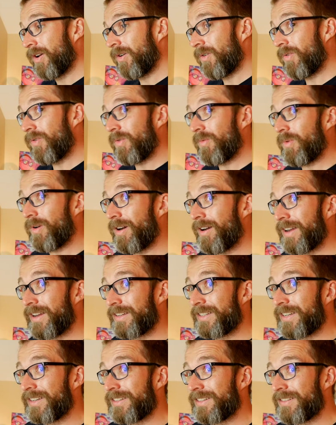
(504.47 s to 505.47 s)
or what I
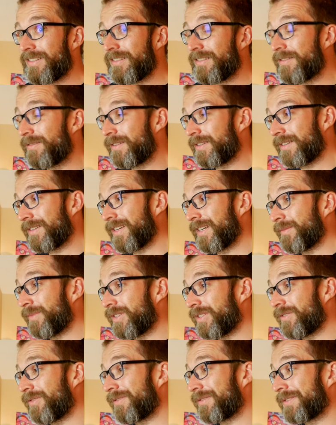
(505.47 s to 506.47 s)
tend to do is I take my
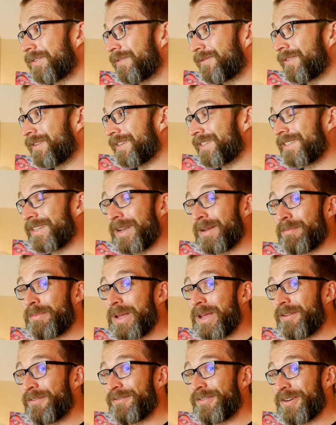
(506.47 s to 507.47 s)
socks off and I stand
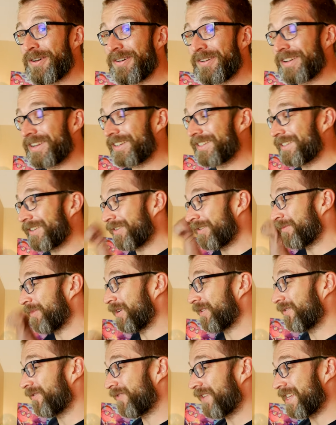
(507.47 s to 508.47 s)
barefoot on it, so
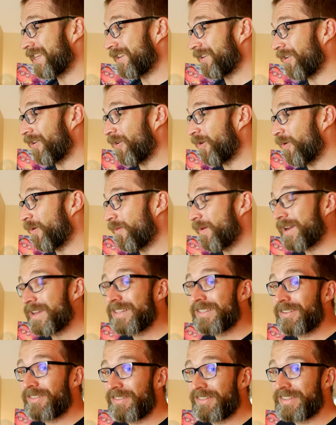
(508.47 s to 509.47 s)
my feet are
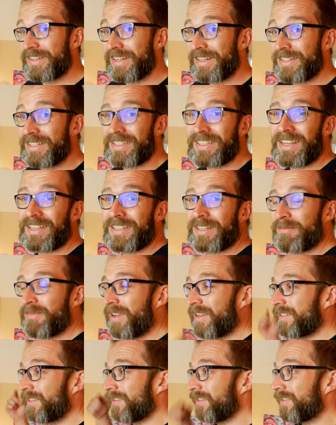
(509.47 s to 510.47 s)
always on the antistatic
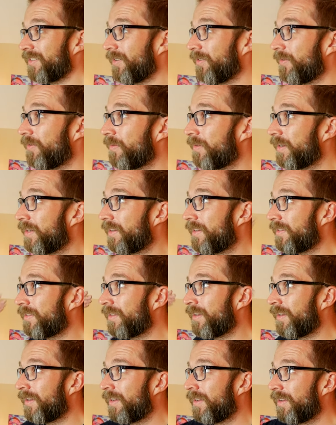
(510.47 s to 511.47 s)
mat, so there's
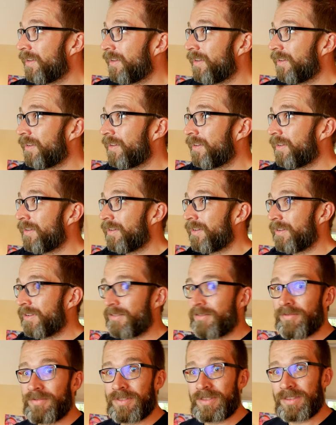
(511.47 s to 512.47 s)
always
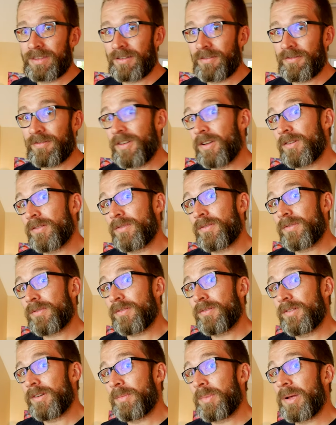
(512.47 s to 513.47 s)
the flow
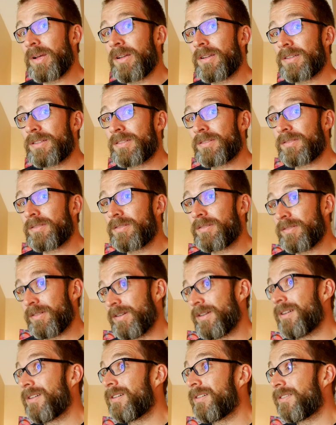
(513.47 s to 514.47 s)
through and the pass through
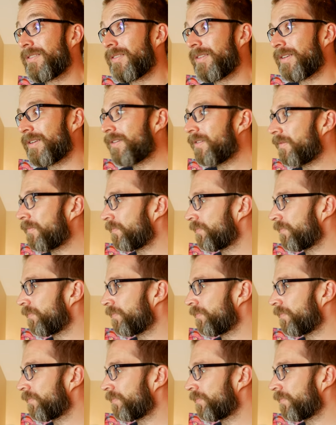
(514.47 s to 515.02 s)
and the earthing